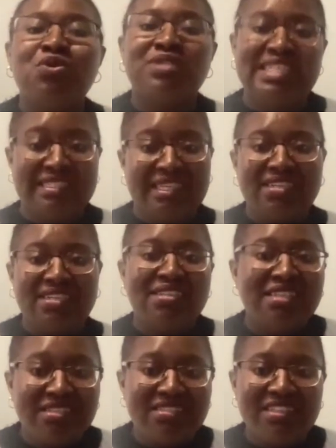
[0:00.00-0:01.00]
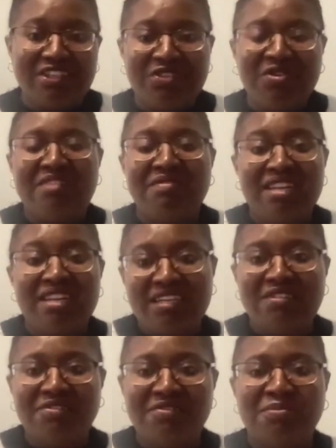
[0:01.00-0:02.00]
all the techniques that you have
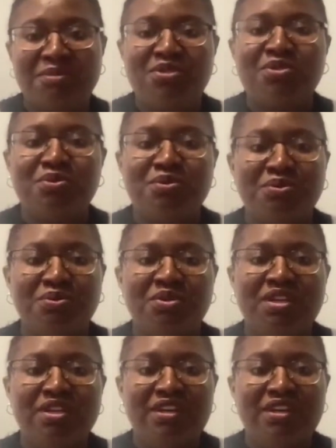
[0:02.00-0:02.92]
learned from school